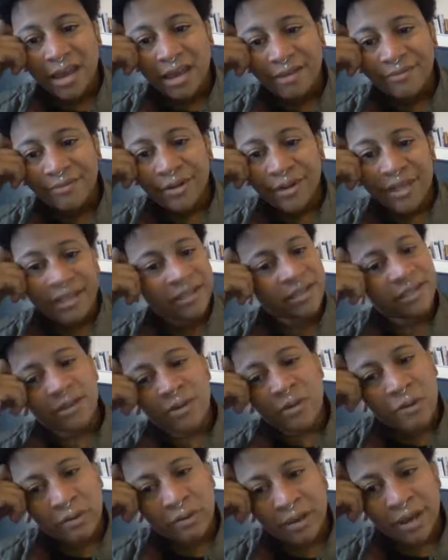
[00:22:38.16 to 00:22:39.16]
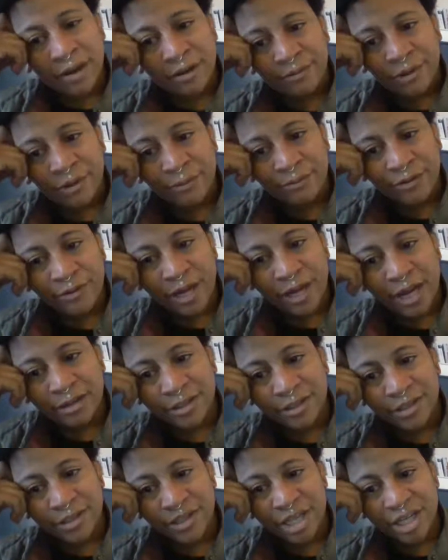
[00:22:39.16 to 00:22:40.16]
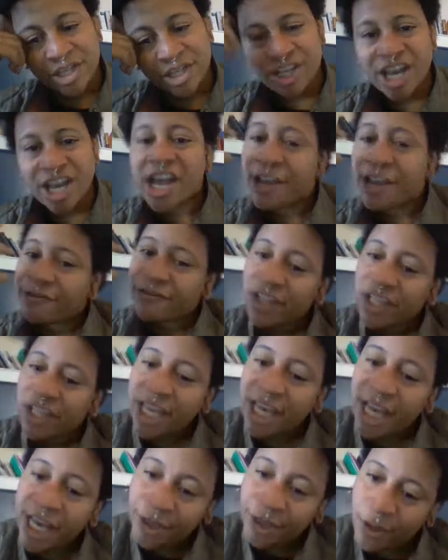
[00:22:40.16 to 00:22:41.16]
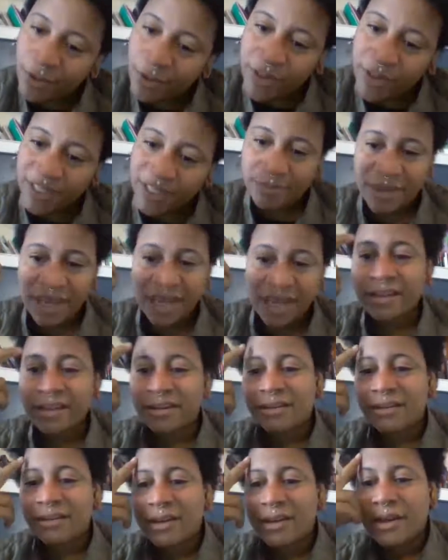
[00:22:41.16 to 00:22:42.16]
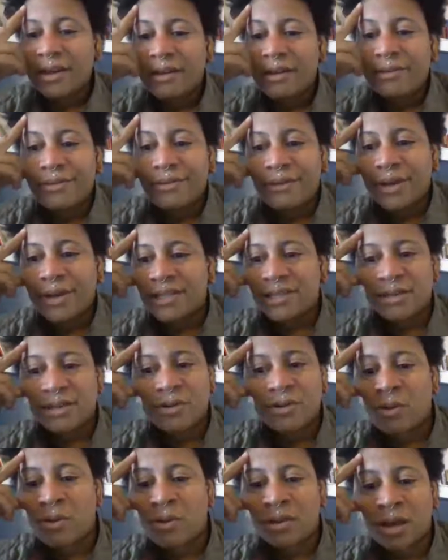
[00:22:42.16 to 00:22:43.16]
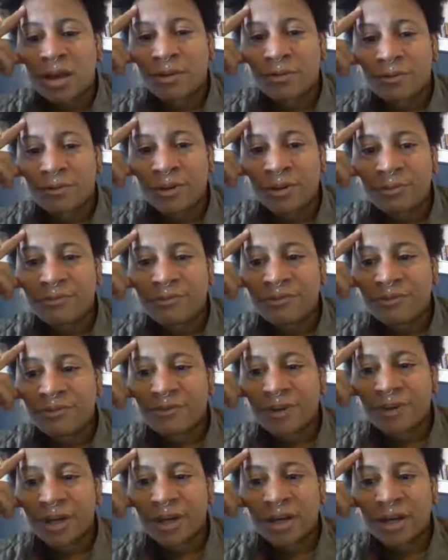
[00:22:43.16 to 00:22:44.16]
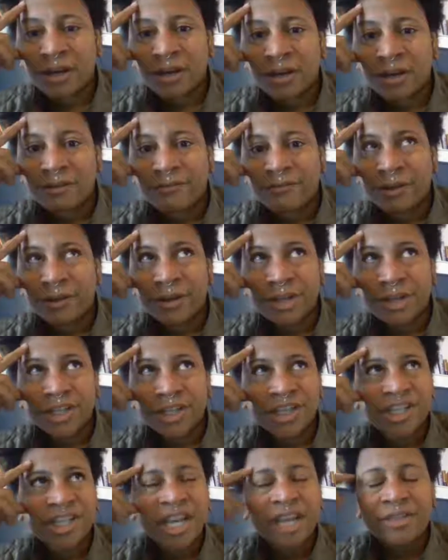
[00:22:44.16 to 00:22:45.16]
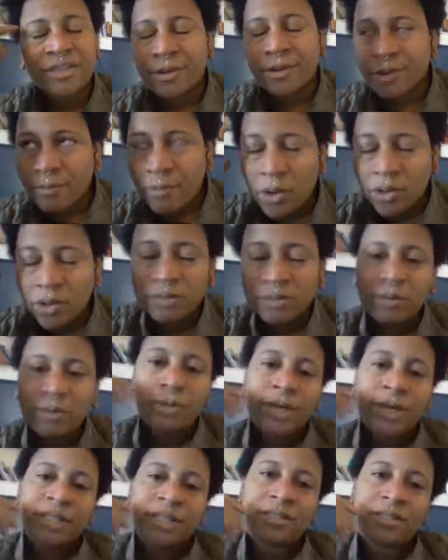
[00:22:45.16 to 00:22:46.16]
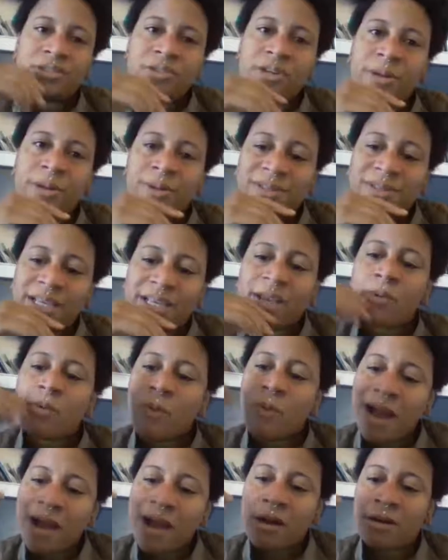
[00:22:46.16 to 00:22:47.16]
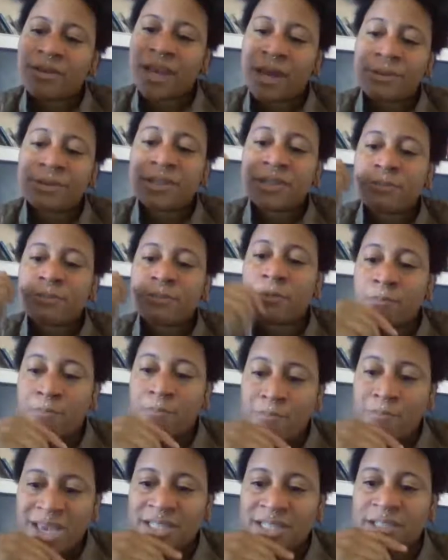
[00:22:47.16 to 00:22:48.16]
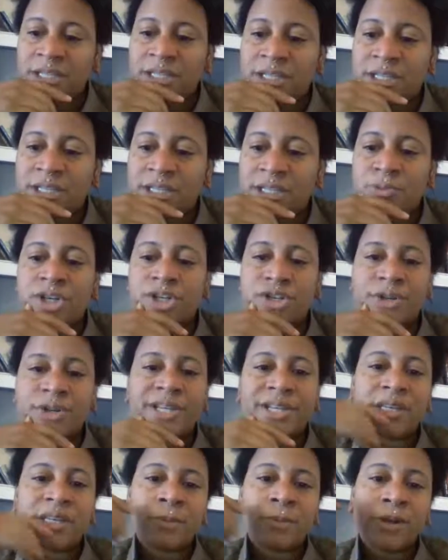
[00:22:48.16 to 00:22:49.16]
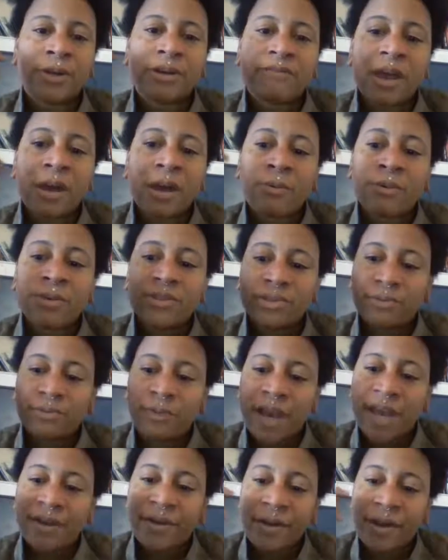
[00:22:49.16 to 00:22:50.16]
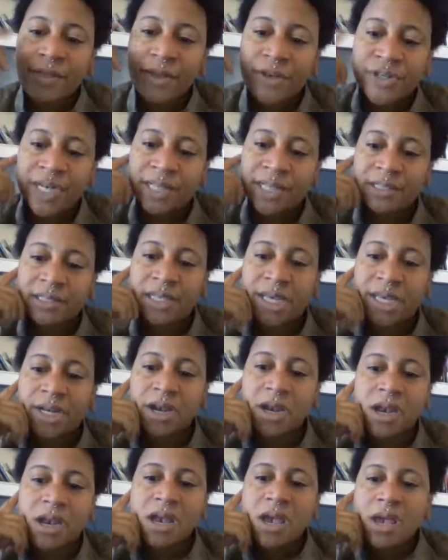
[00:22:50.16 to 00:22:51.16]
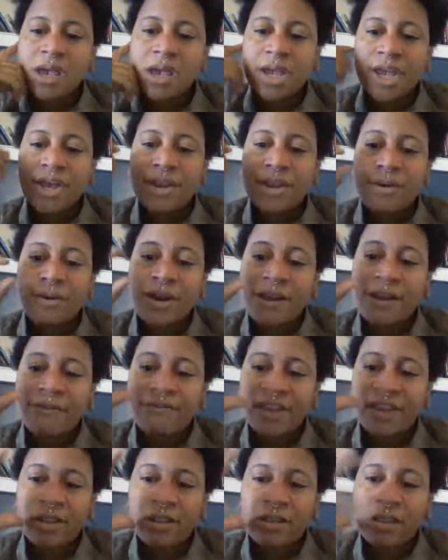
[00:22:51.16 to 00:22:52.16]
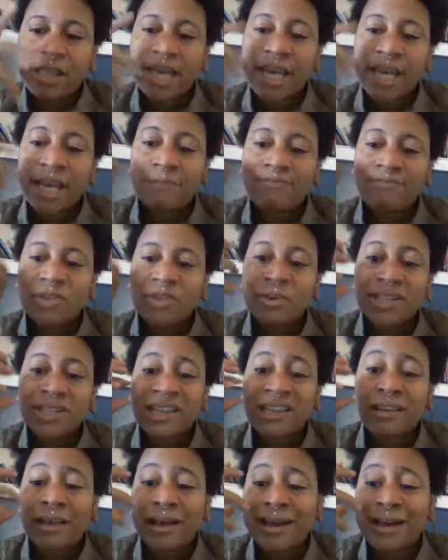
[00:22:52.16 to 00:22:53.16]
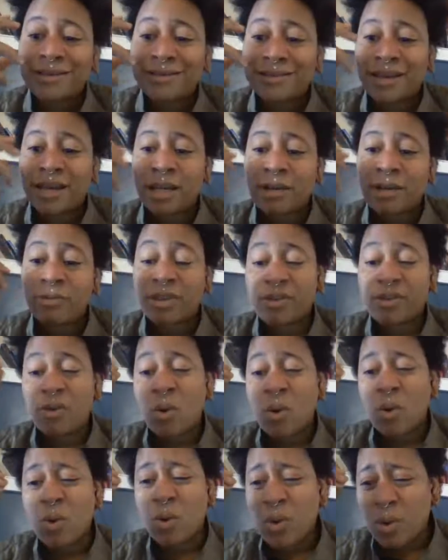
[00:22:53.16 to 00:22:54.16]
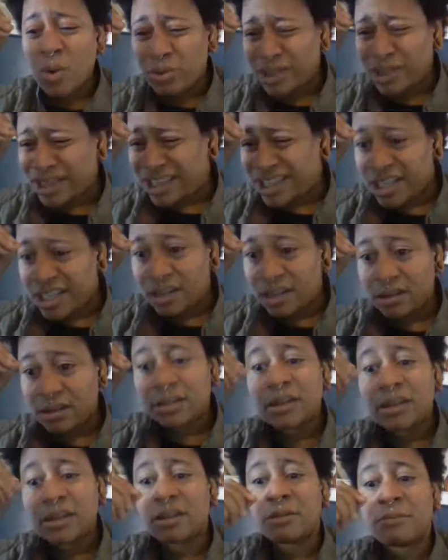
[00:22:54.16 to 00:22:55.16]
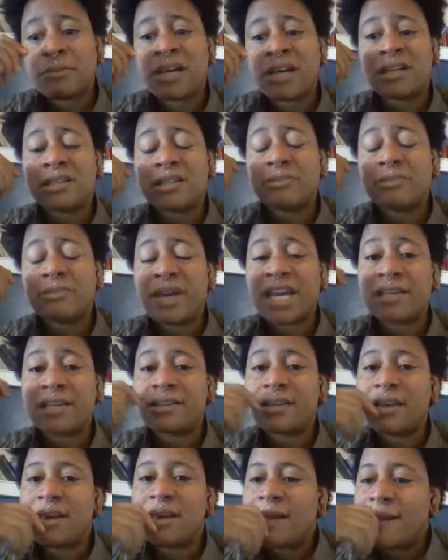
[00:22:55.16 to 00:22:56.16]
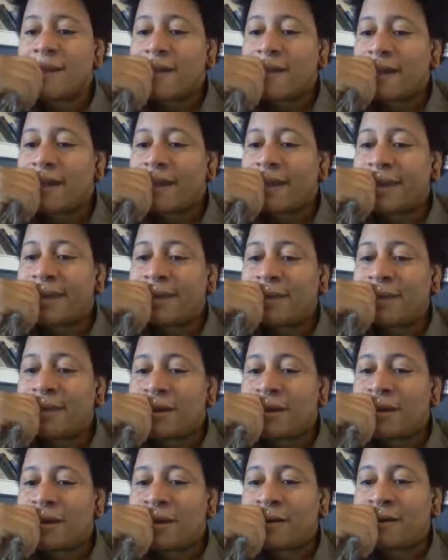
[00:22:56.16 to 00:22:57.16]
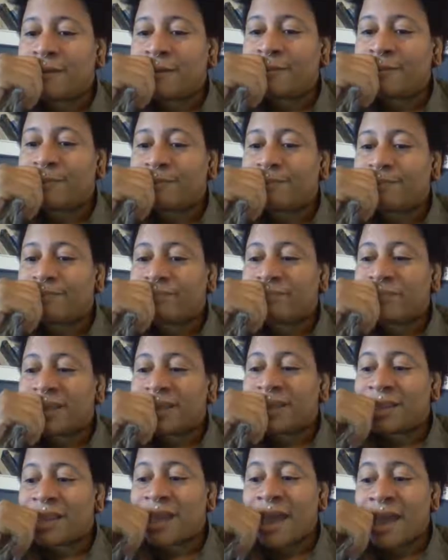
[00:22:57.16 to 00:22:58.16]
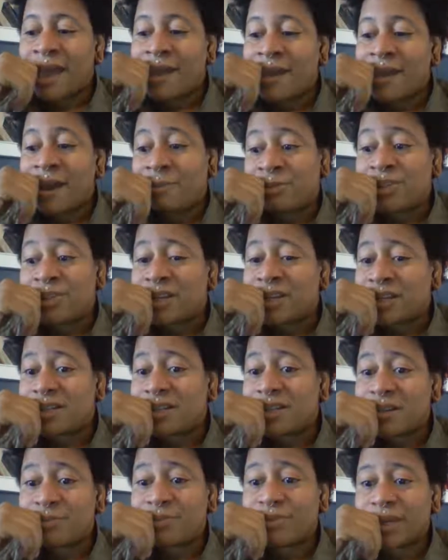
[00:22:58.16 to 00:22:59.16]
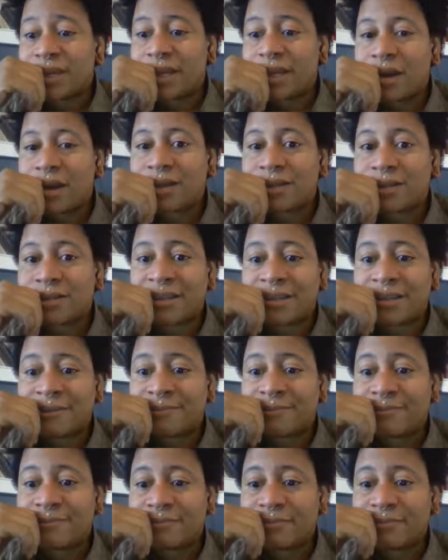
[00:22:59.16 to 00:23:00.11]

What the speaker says: There isn't a whole lot of room for characterization, yet I feel like I know this man. There isn't a whole lot of room for flourishes, yet there were multiple points in the story where I was like, wow, that was an amazing word choice. I wonder if that was the writer or the translator. You know, I feel like there was a lot done with a little amount of space, and I'm judging it pretty harshly.